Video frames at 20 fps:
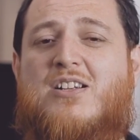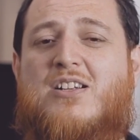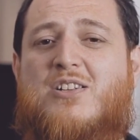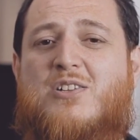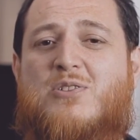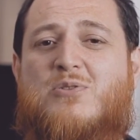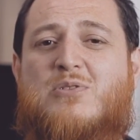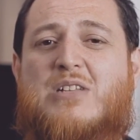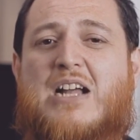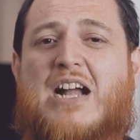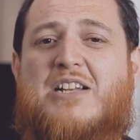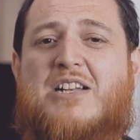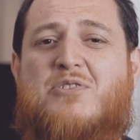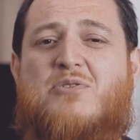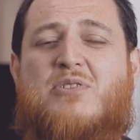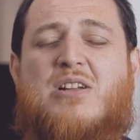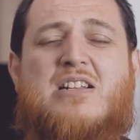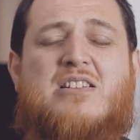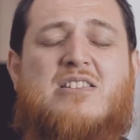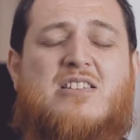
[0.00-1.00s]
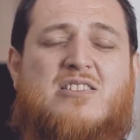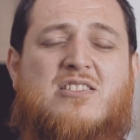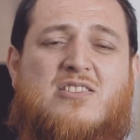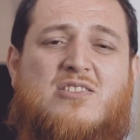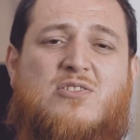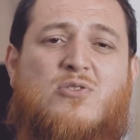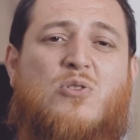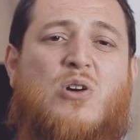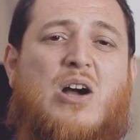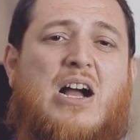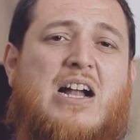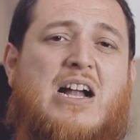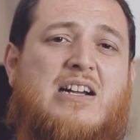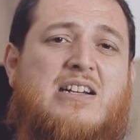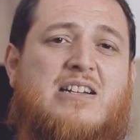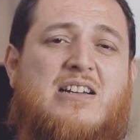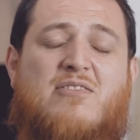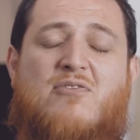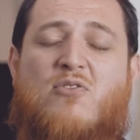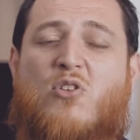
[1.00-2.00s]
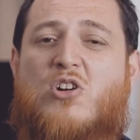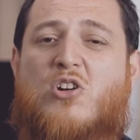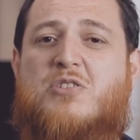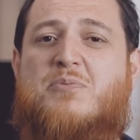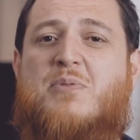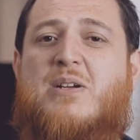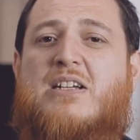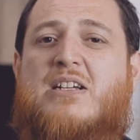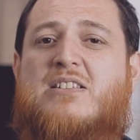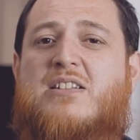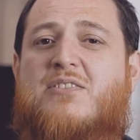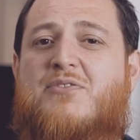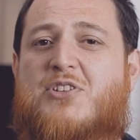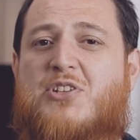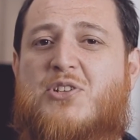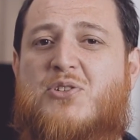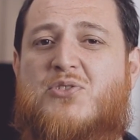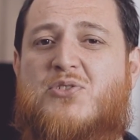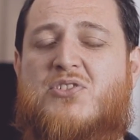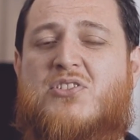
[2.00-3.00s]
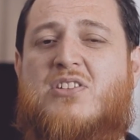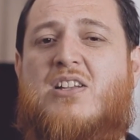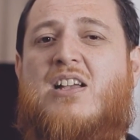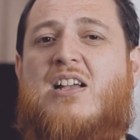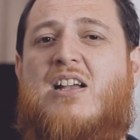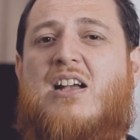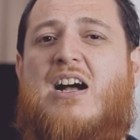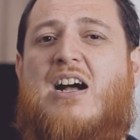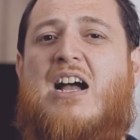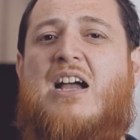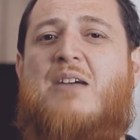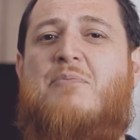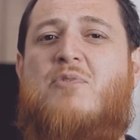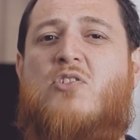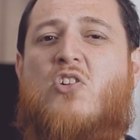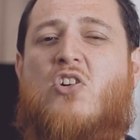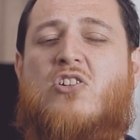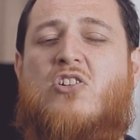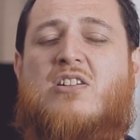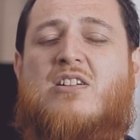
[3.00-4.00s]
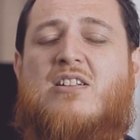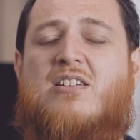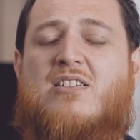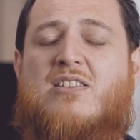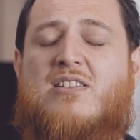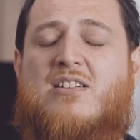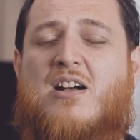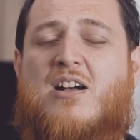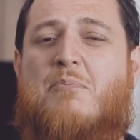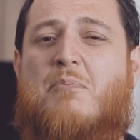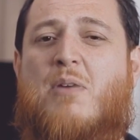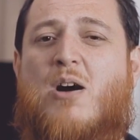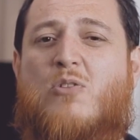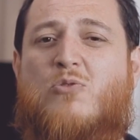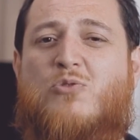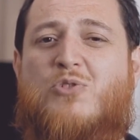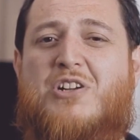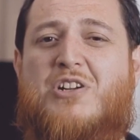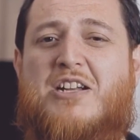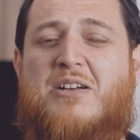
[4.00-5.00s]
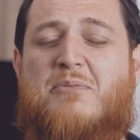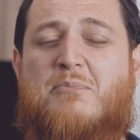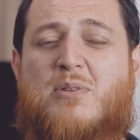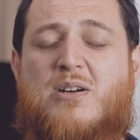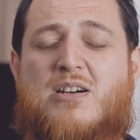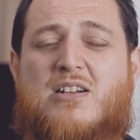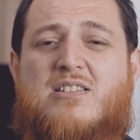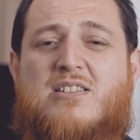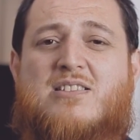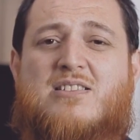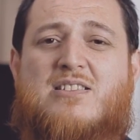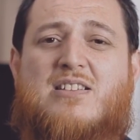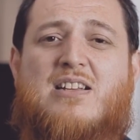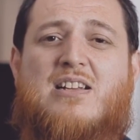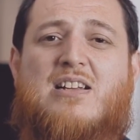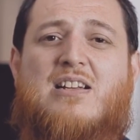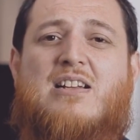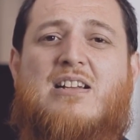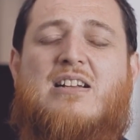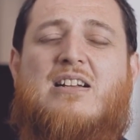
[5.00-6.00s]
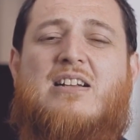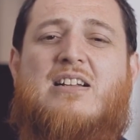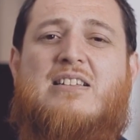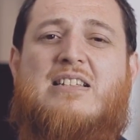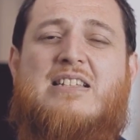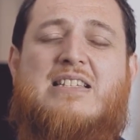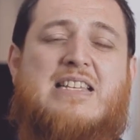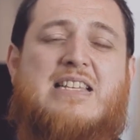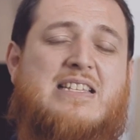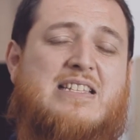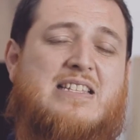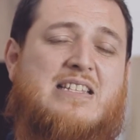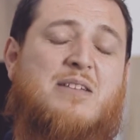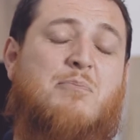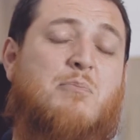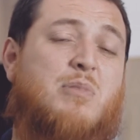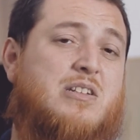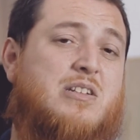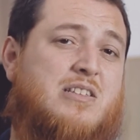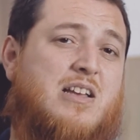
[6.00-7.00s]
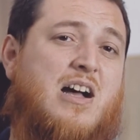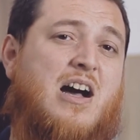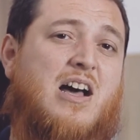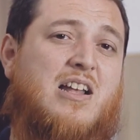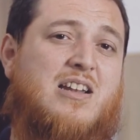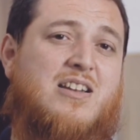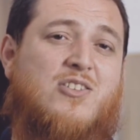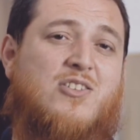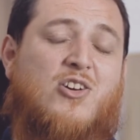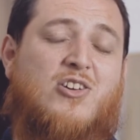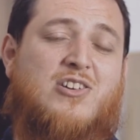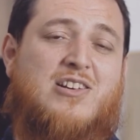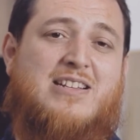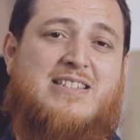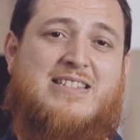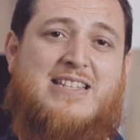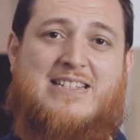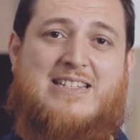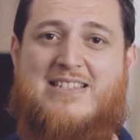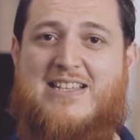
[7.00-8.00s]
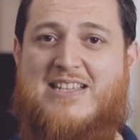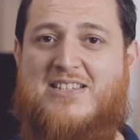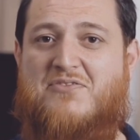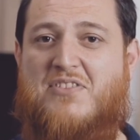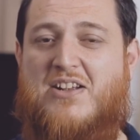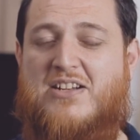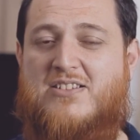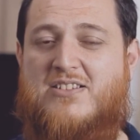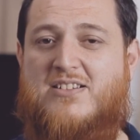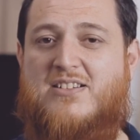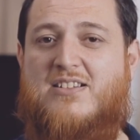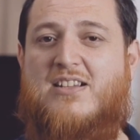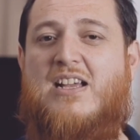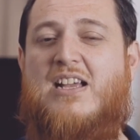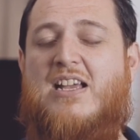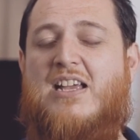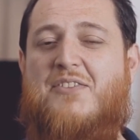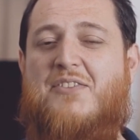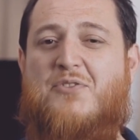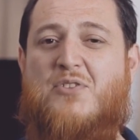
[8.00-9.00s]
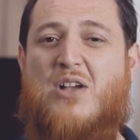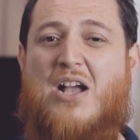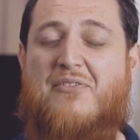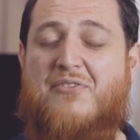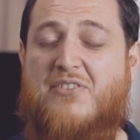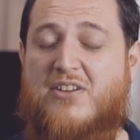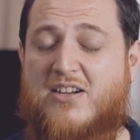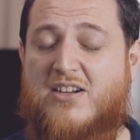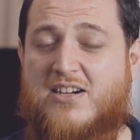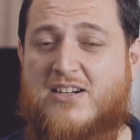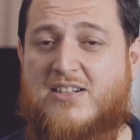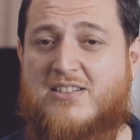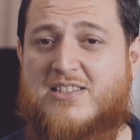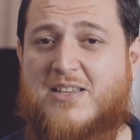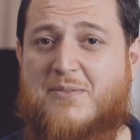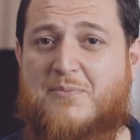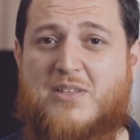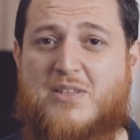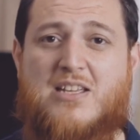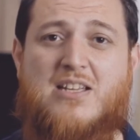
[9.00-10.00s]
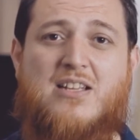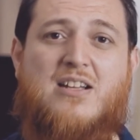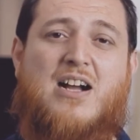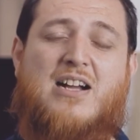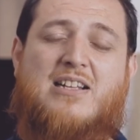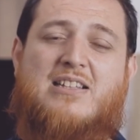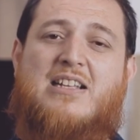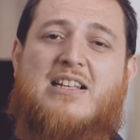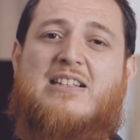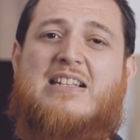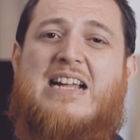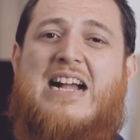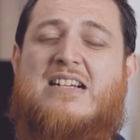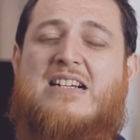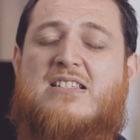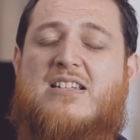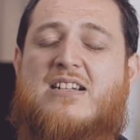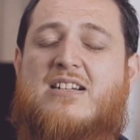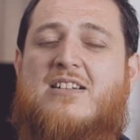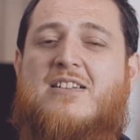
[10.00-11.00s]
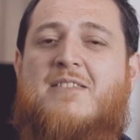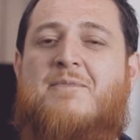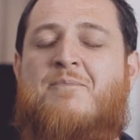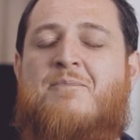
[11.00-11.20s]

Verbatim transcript: do that, you can just go ahead and watch my other videos. I'm not uh, about numbers. Uh, this is numbers are not a success factor if you have learned something i think that's it